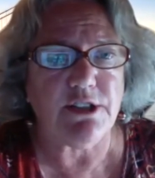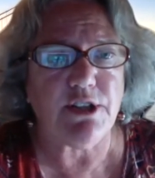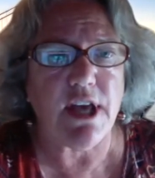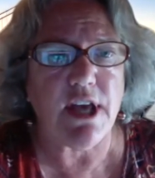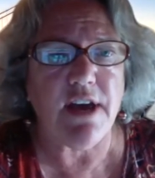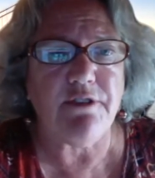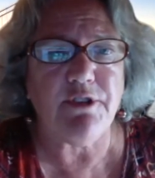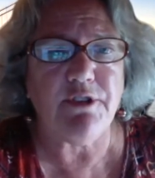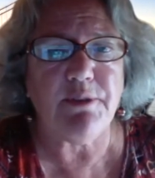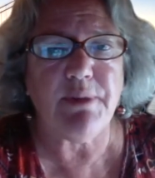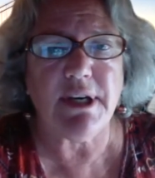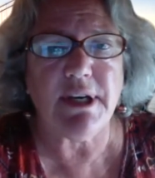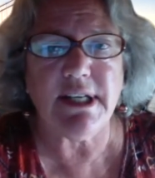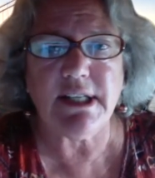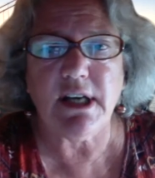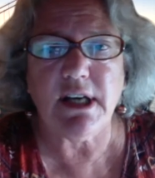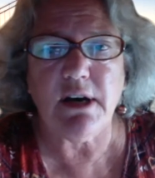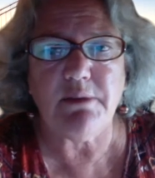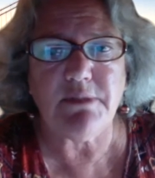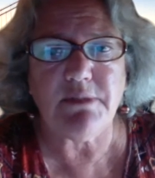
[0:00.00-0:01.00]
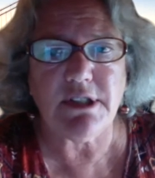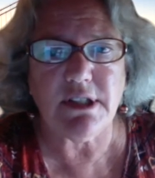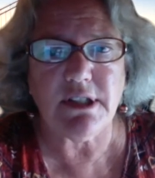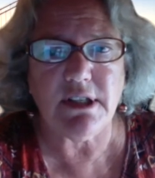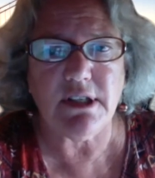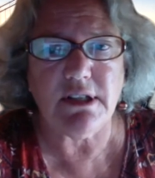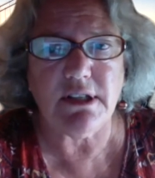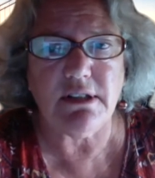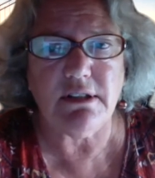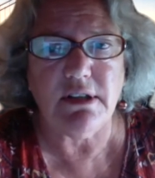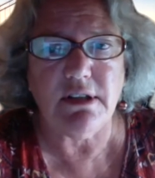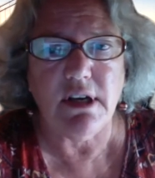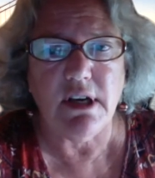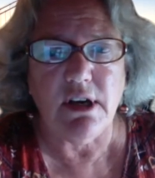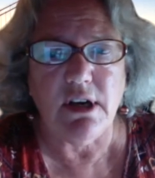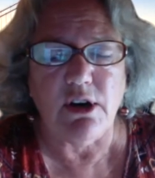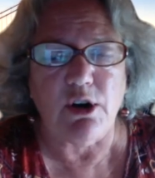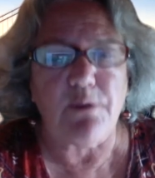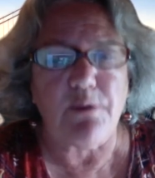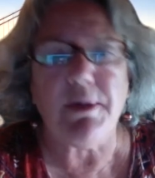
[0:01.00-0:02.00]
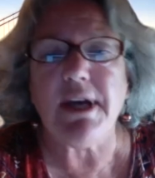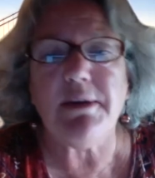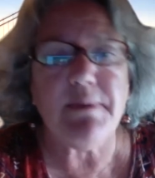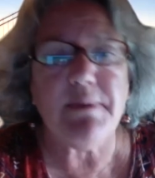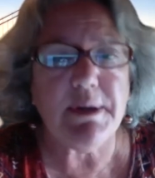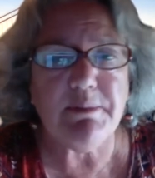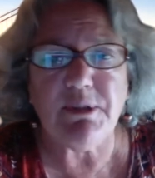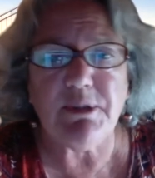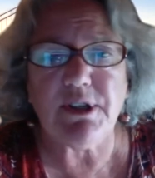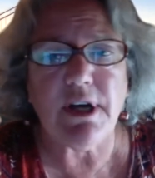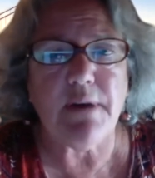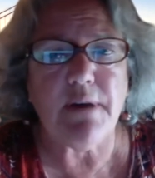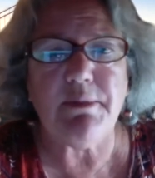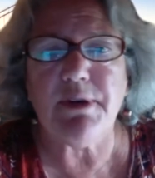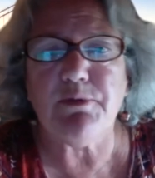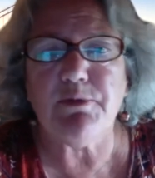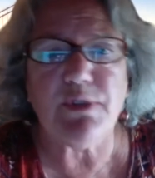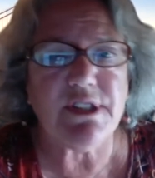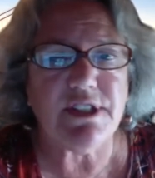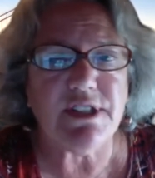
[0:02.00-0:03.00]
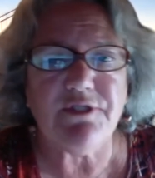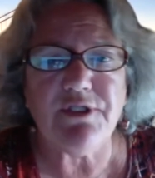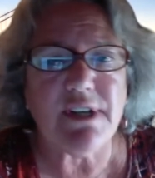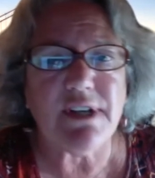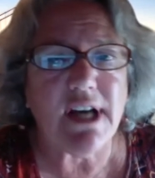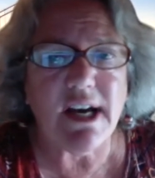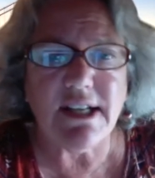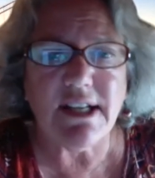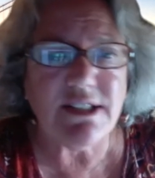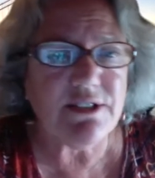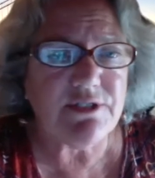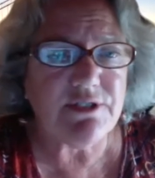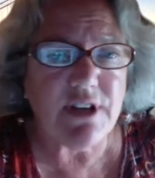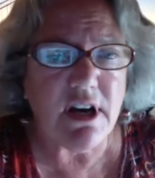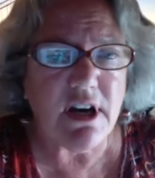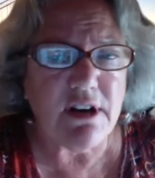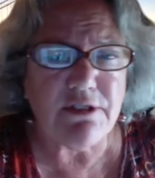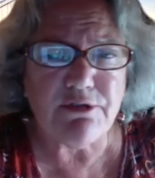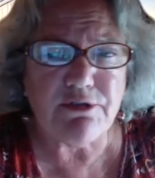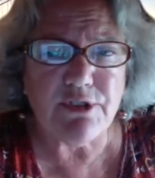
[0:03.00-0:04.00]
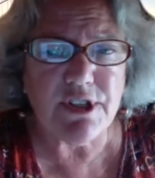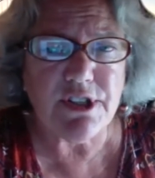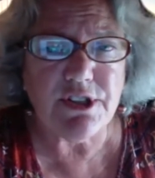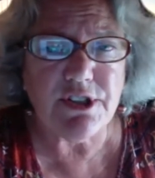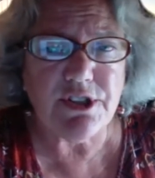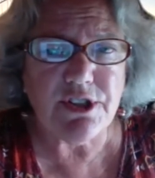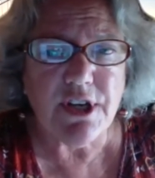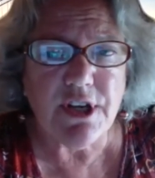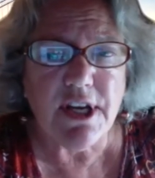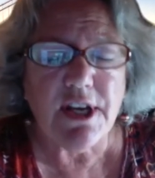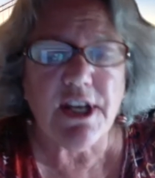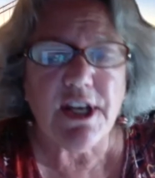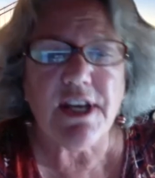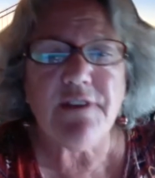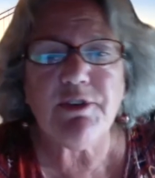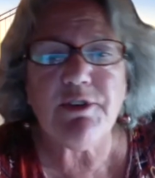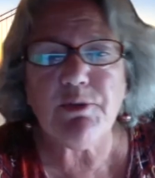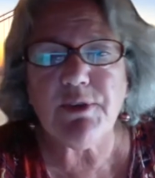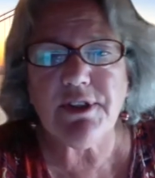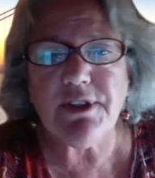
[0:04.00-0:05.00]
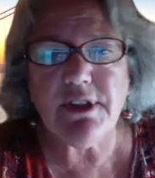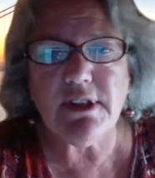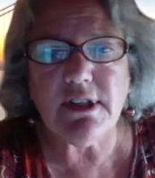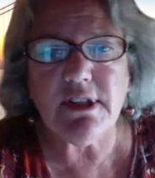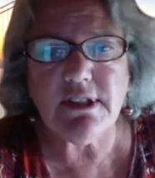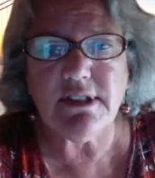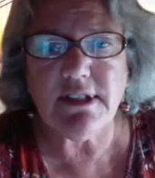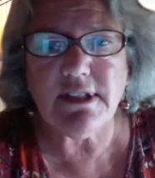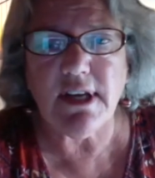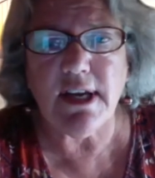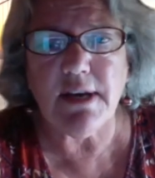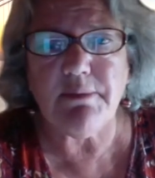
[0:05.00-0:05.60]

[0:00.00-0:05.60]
everybody comes in or many people come in with different kinds of coverage. Even within the same